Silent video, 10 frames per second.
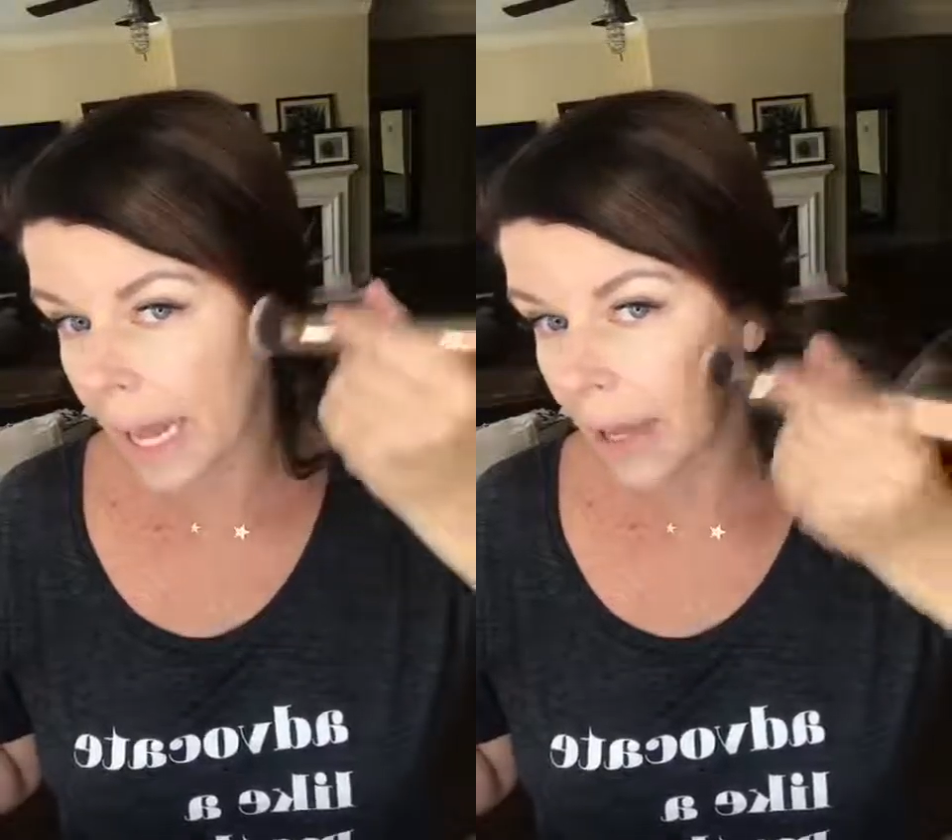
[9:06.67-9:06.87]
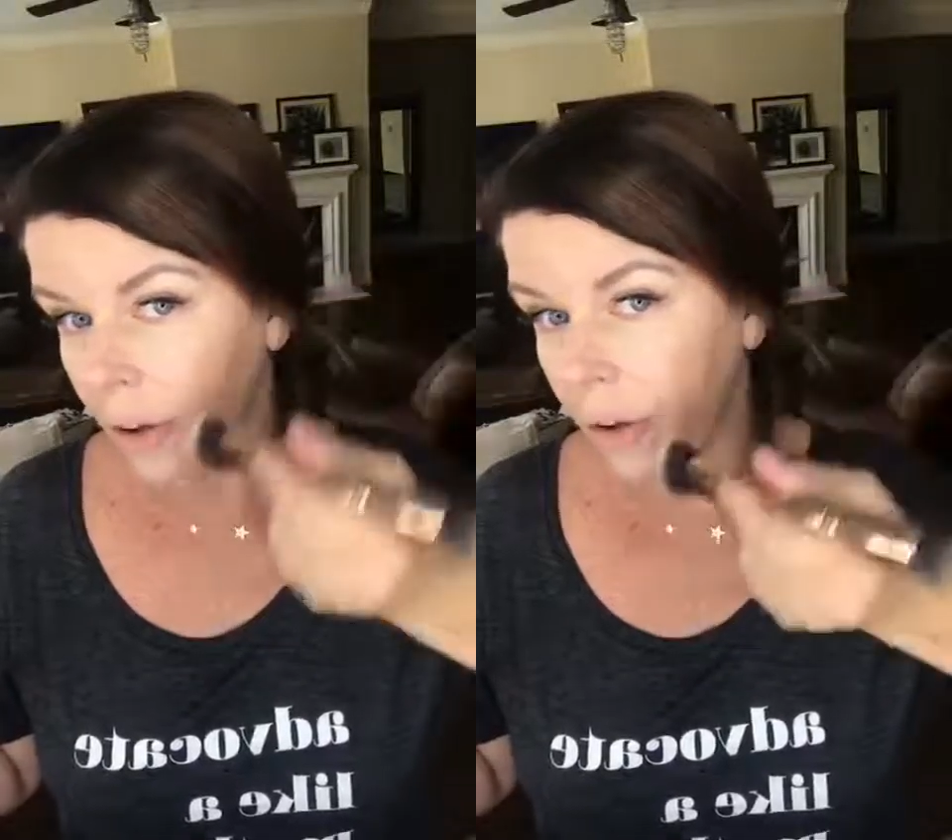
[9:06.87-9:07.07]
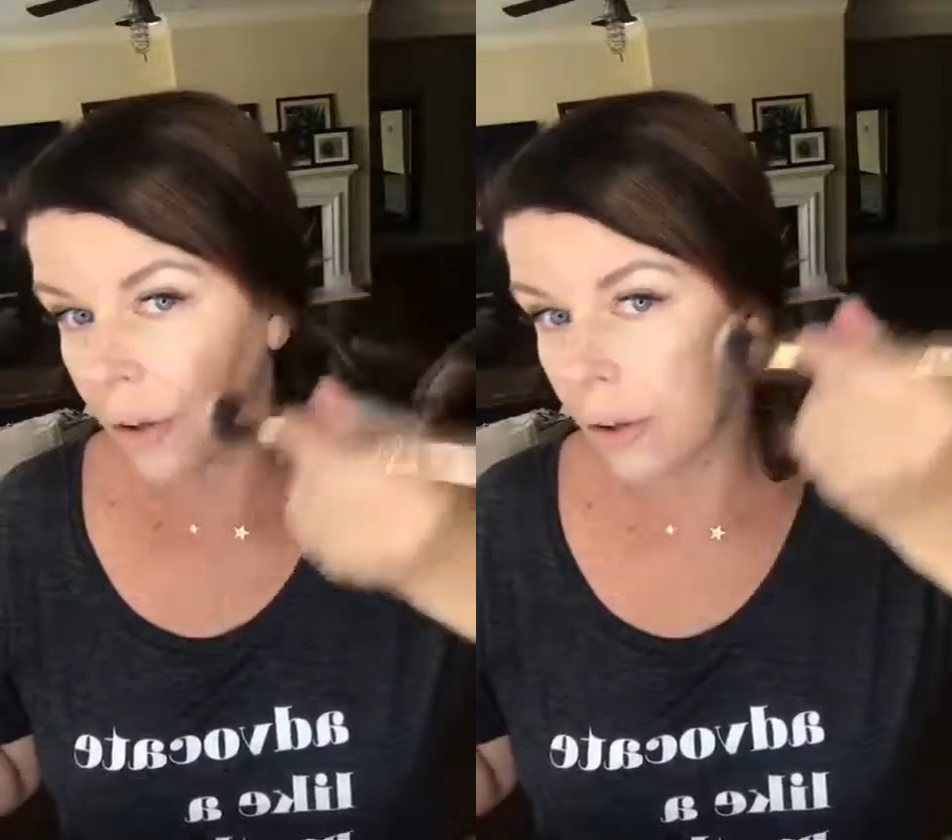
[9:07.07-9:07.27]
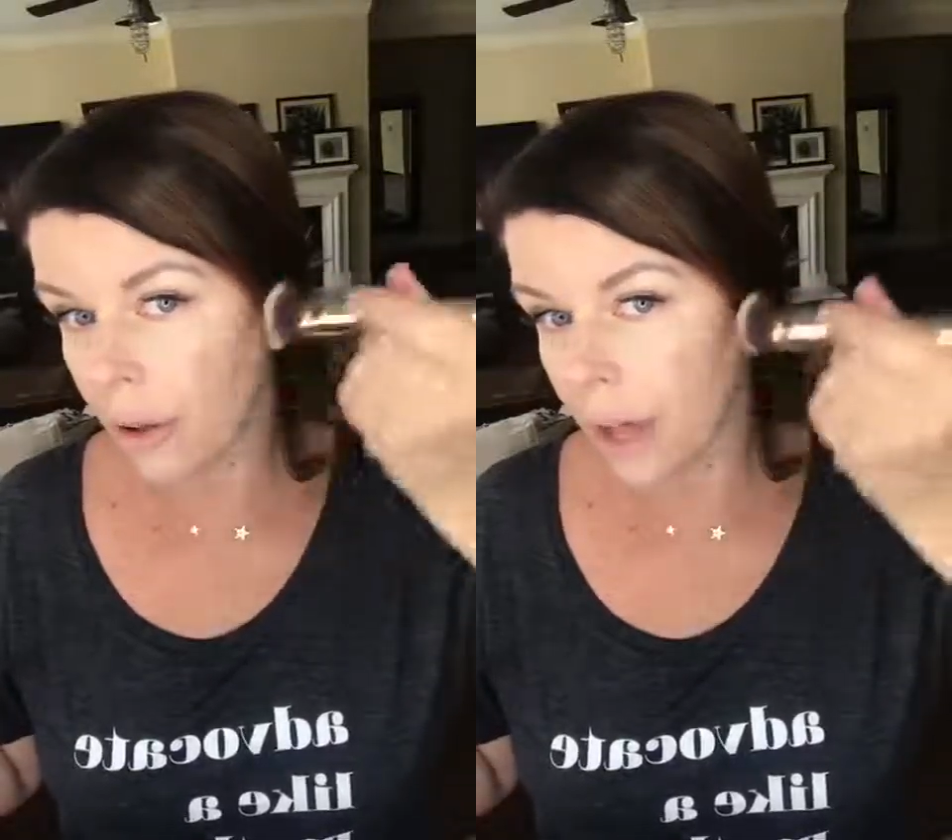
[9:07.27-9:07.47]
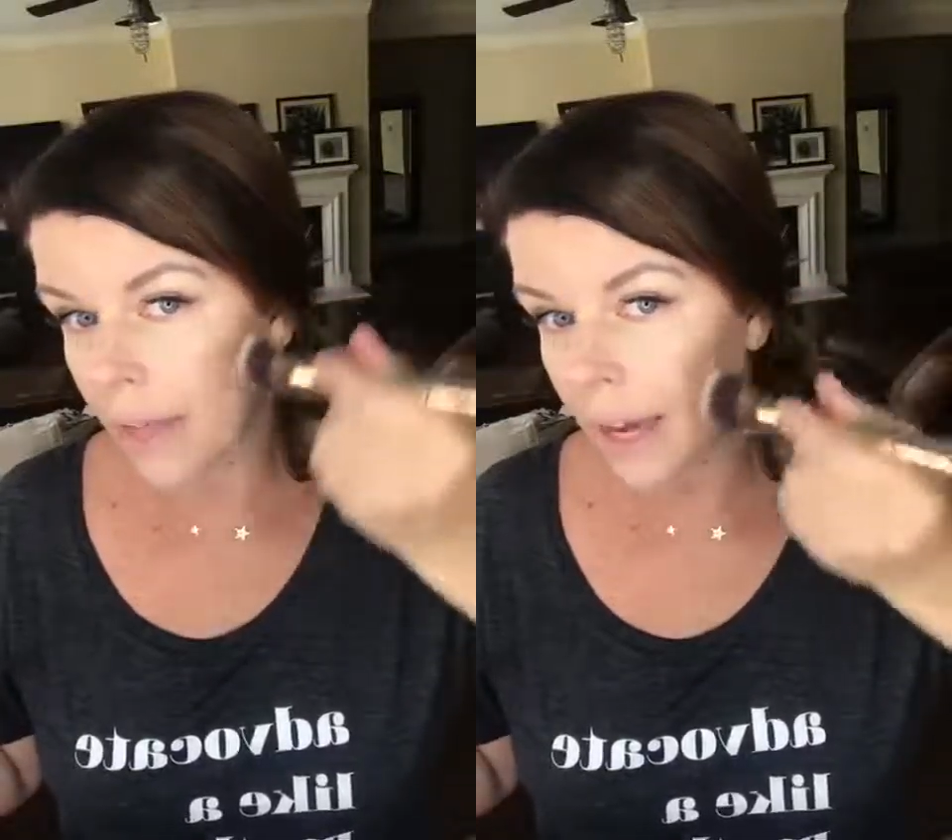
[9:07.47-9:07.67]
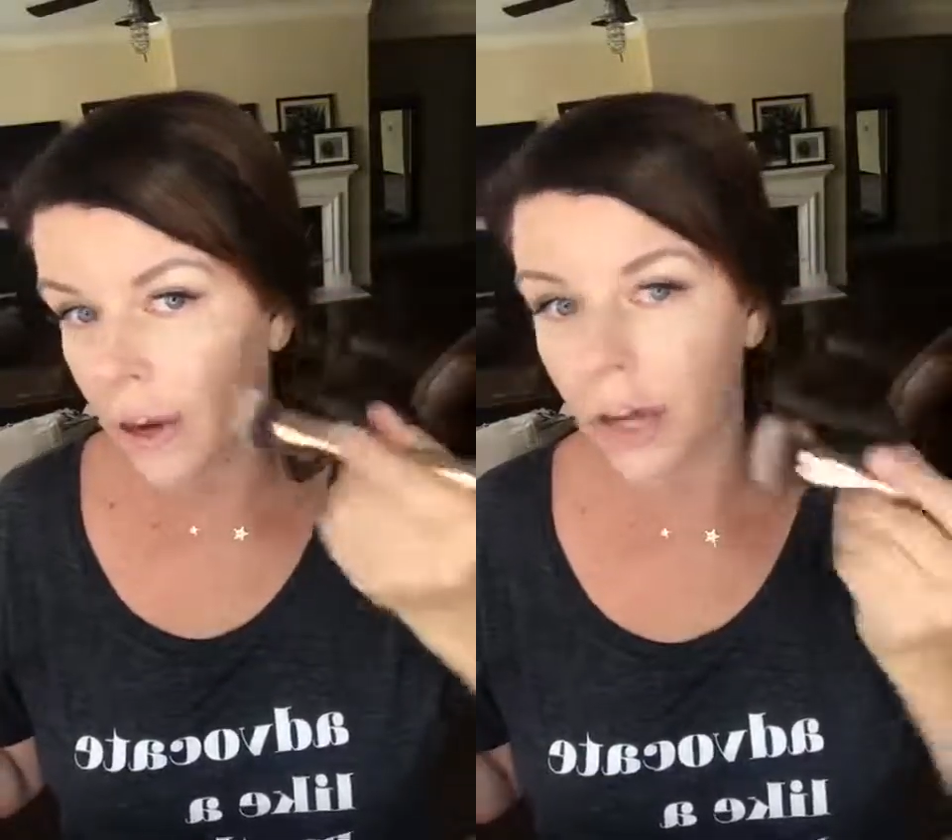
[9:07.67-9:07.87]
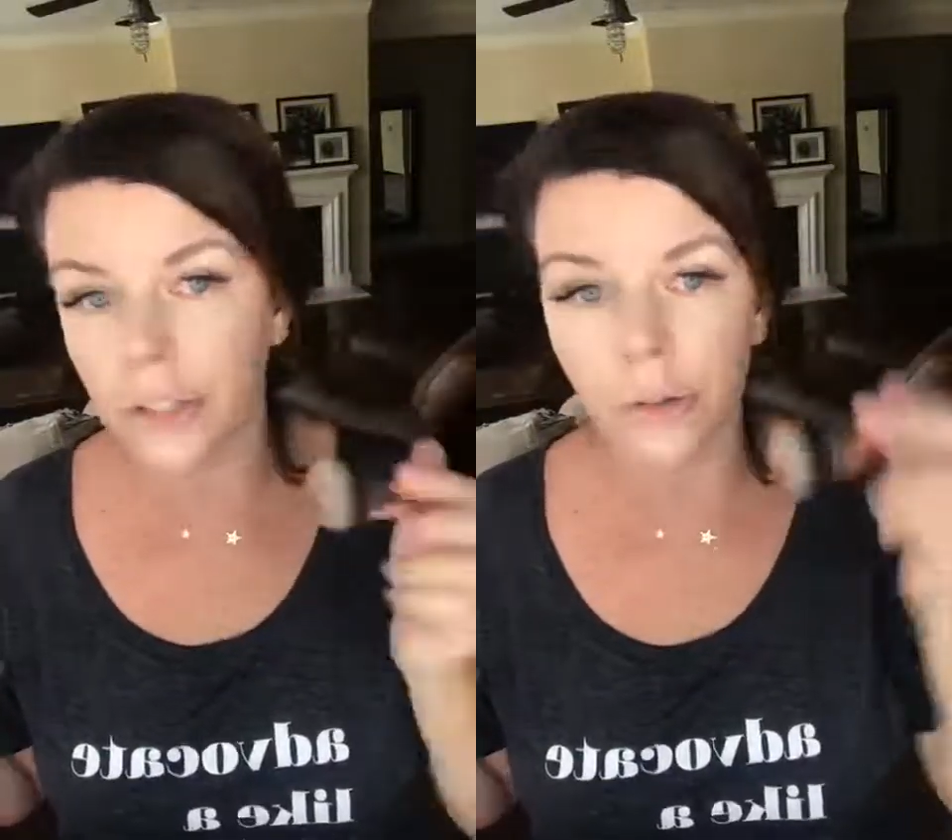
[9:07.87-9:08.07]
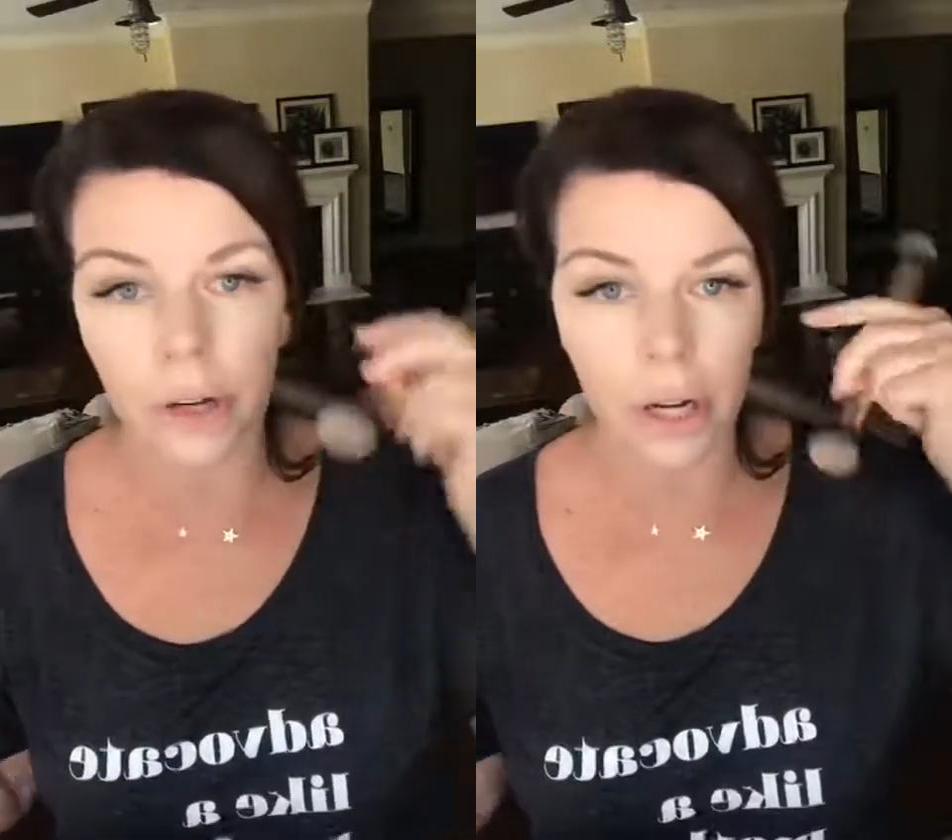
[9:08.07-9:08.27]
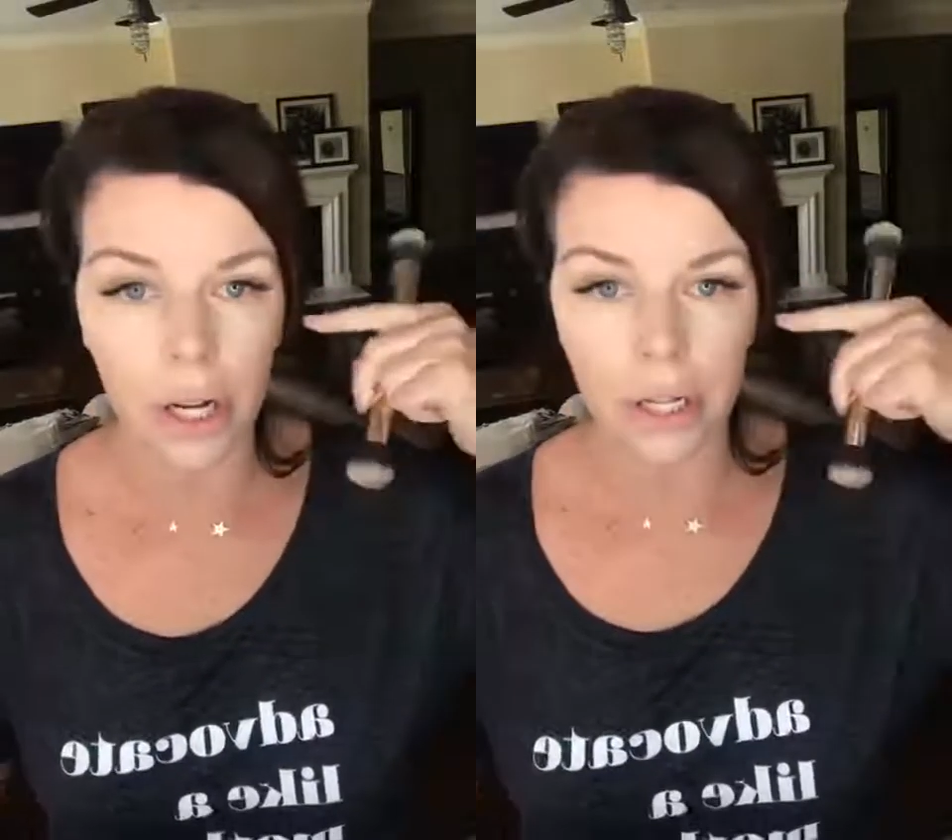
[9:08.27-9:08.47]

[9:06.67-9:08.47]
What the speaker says: angle on that contour